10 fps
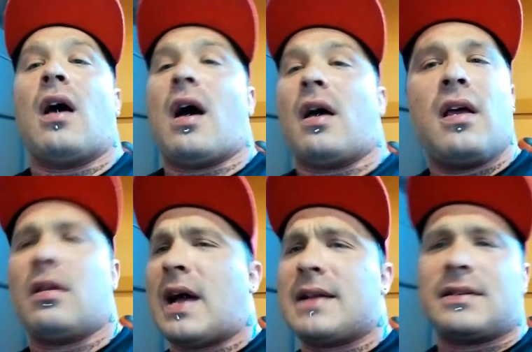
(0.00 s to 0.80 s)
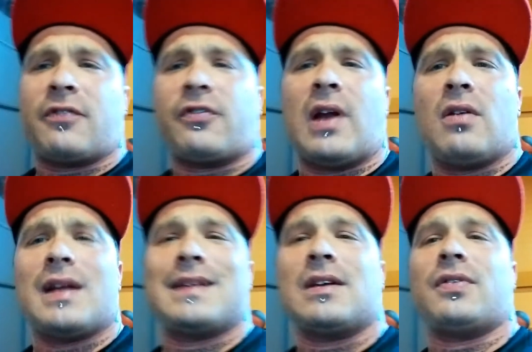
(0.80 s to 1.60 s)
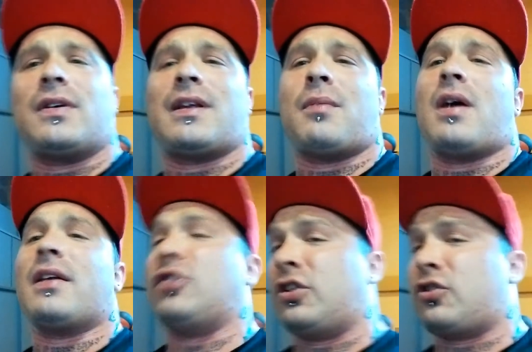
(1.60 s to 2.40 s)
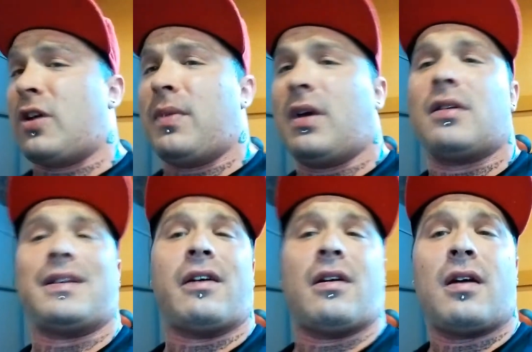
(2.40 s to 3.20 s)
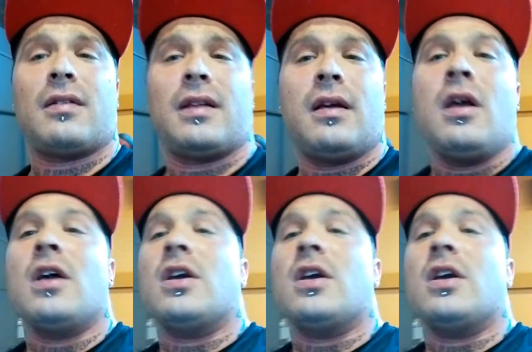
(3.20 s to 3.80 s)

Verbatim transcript: Uh, lots of different outlets out there that I'm on that you can join me on under Darin Hartley.